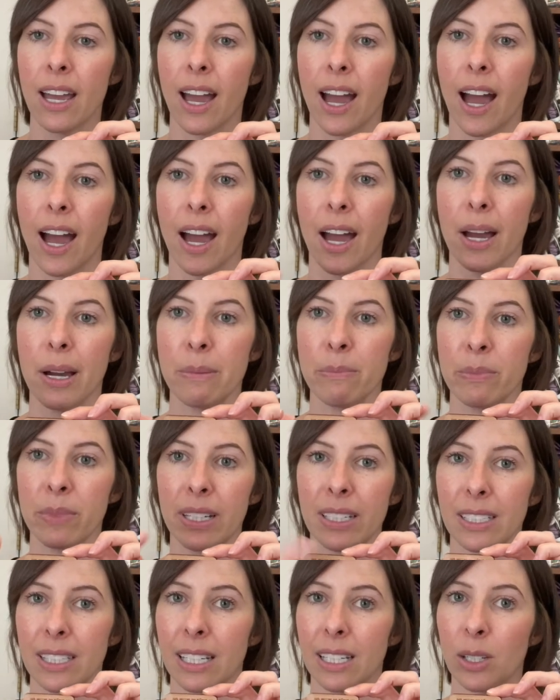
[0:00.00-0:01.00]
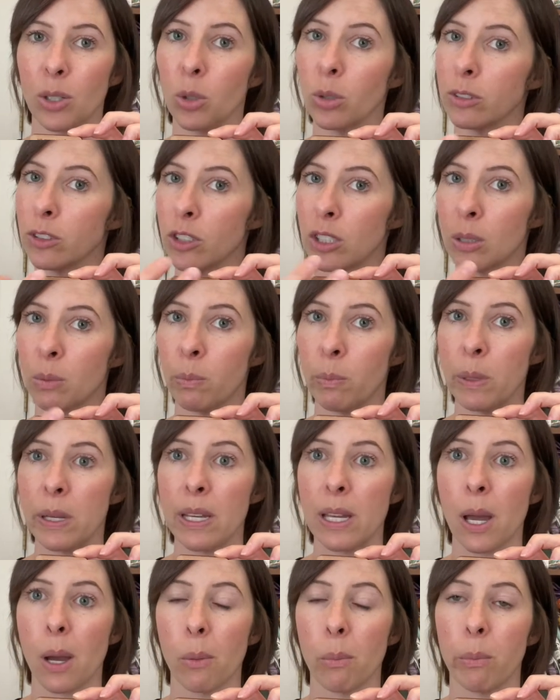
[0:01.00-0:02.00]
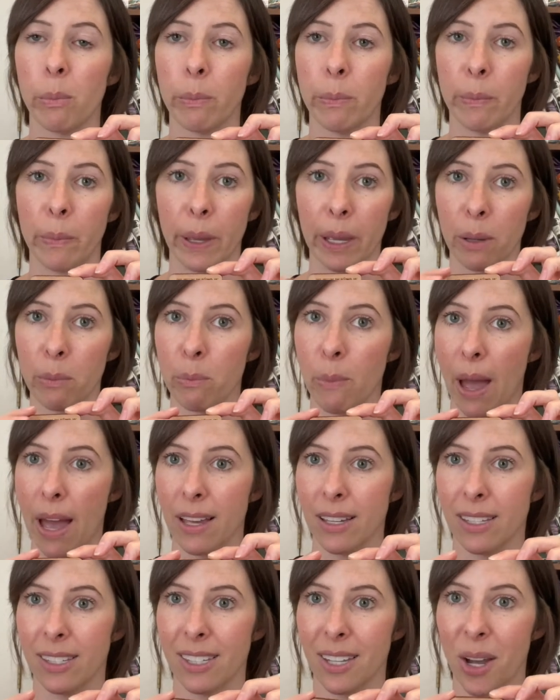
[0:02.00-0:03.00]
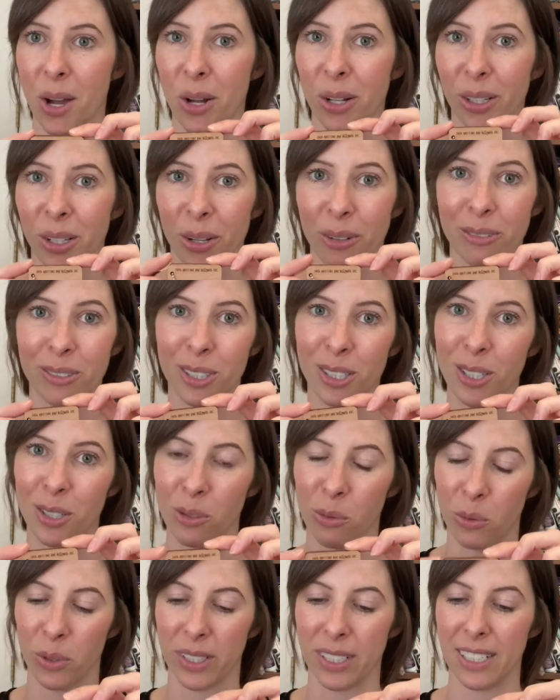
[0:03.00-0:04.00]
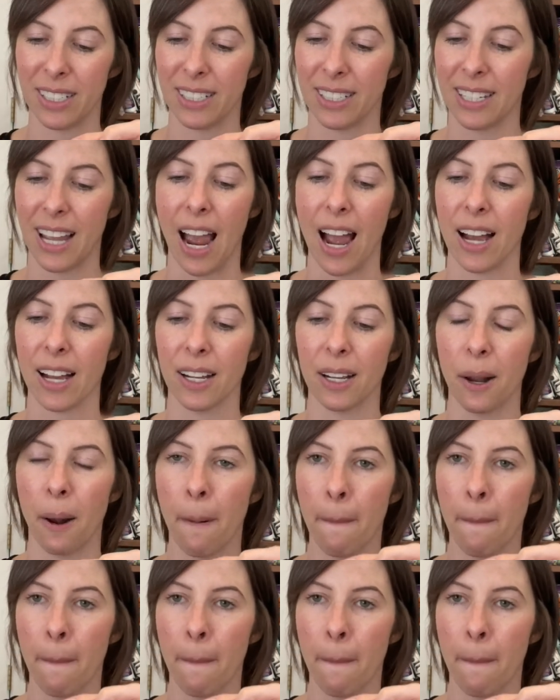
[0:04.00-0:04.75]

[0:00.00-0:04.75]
because um, then it'll just be a big mess all over your wooden tag.